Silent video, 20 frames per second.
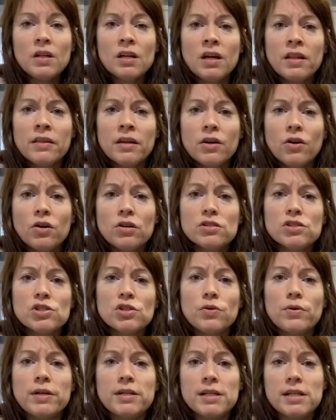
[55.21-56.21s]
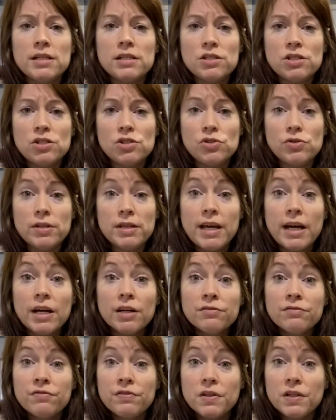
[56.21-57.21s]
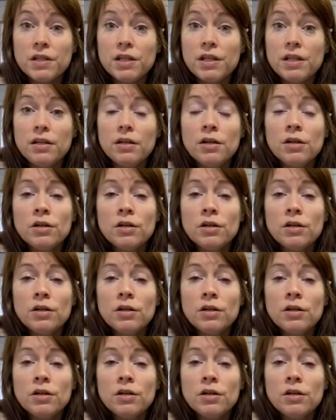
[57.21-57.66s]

And then also, I needed to do a gown fitting